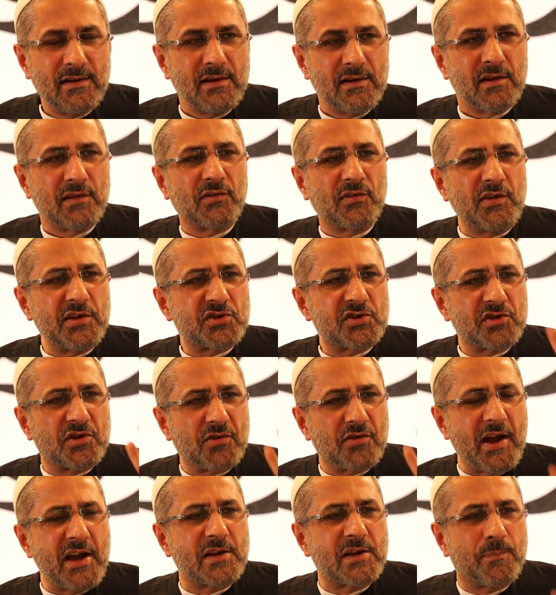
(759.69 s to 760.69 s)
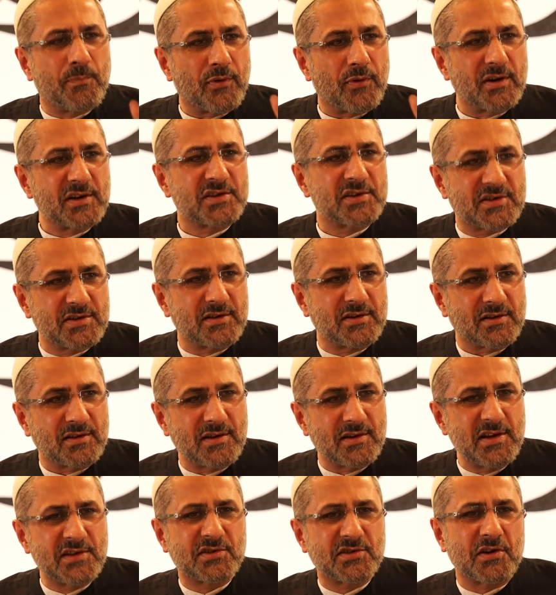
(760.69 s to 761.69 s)
this great person
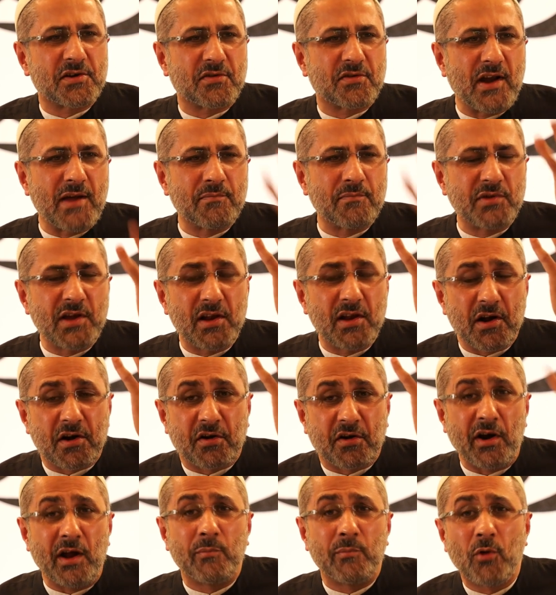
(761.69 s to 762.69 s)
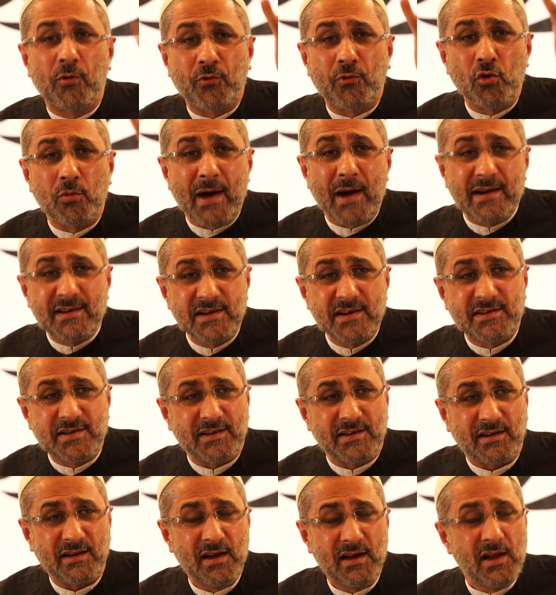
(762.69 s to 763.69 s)
is the creme de la creme of
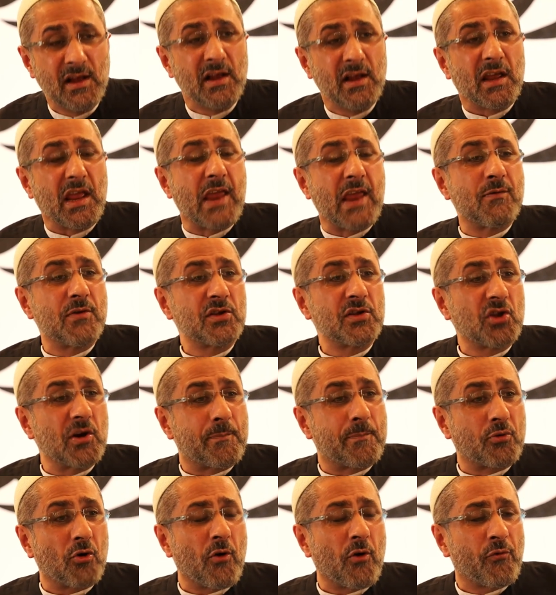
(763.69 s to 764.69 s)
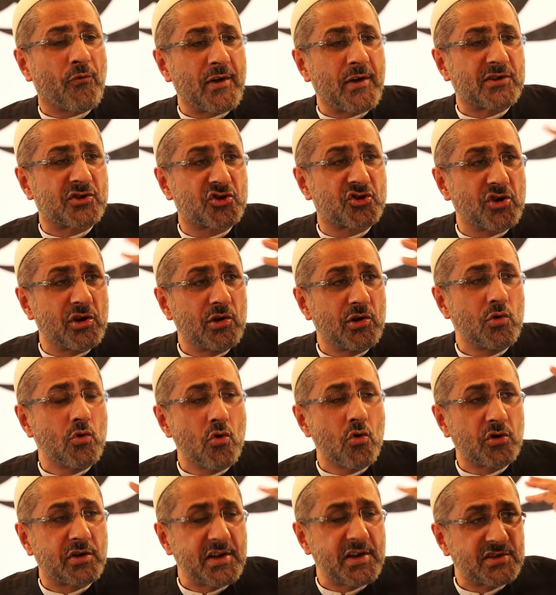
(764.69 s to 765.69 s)
humanity. Even the prophets
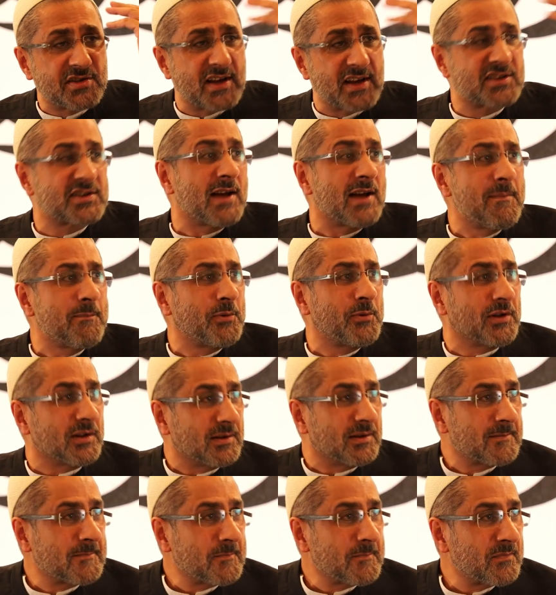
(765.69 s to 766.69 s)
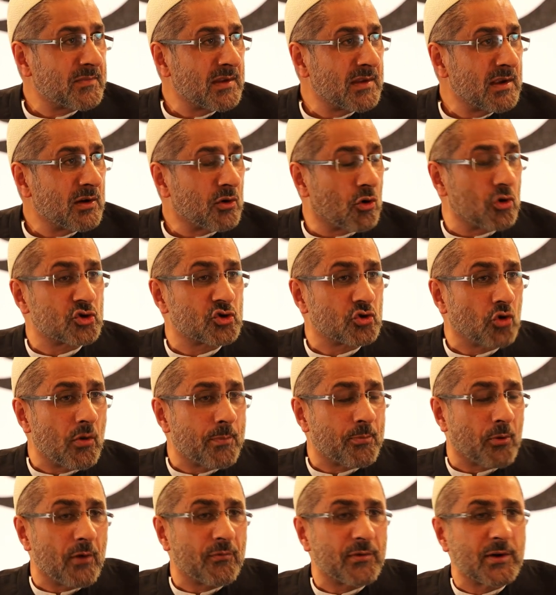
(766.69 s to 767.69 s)
salute his example because no
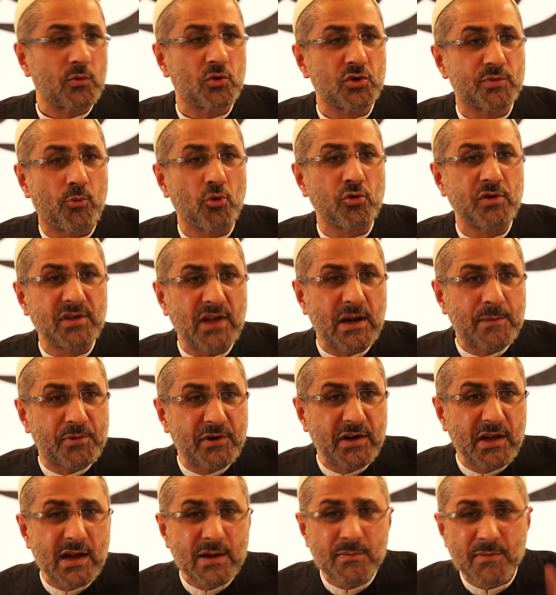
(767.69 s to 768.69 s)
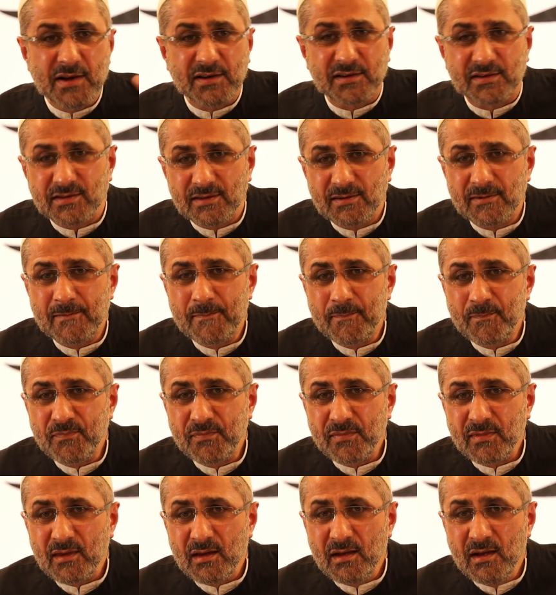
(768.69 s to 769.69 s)
prophet was put in that predicament.
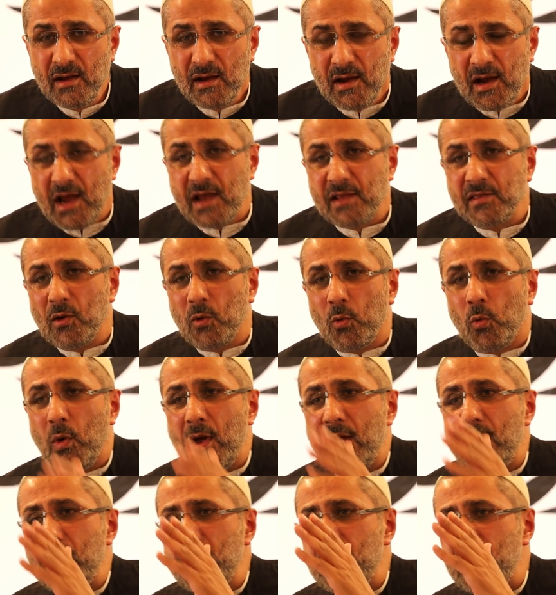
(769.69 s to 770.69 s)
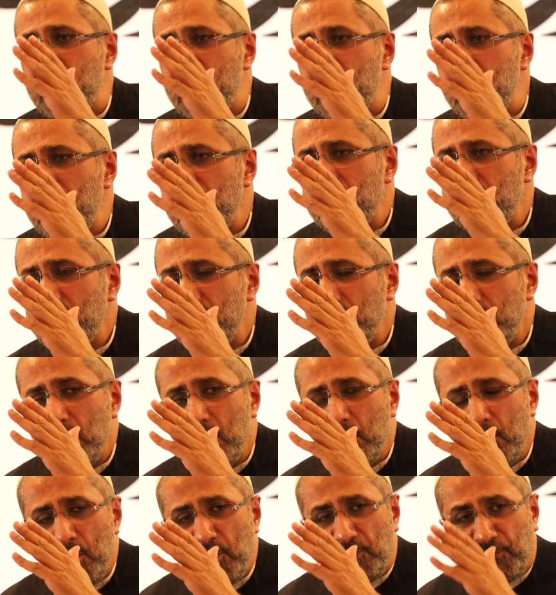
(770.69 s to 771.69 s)
And the way he
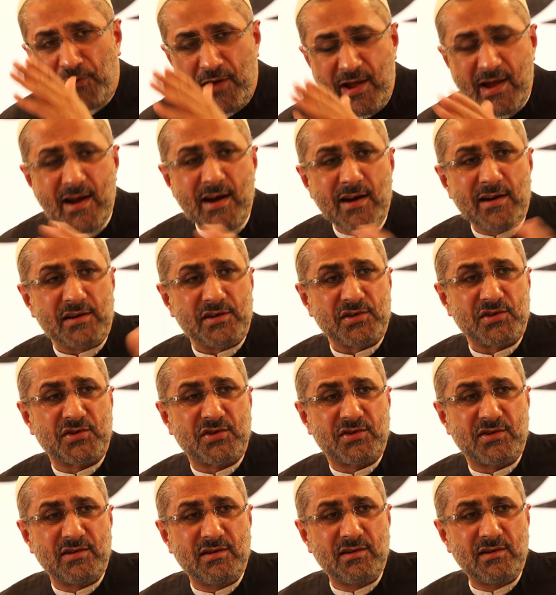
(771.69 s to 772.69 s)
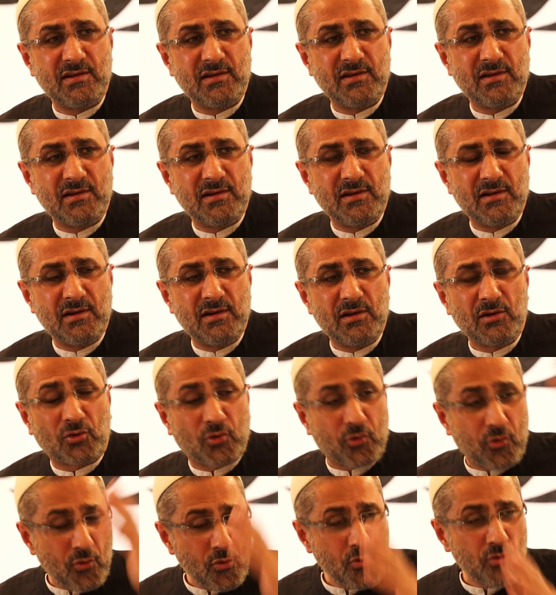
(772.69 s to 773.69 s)
fares
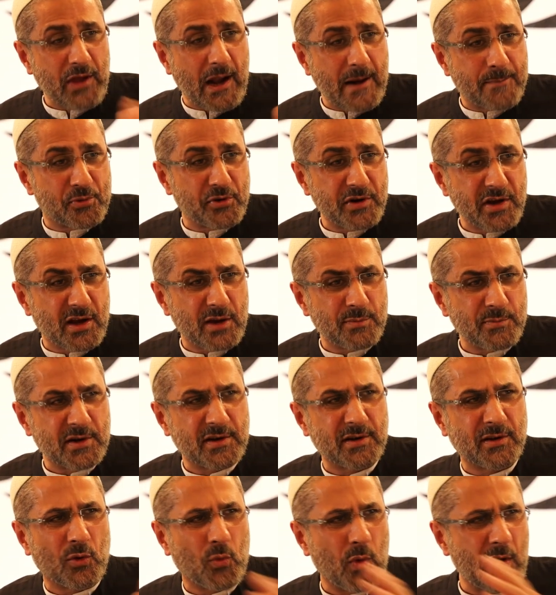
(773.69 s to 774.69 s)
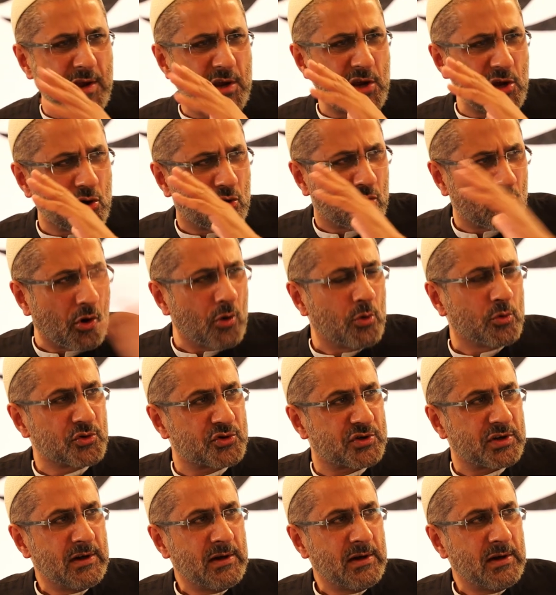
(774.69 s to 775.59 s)
through that predicament and the way he grows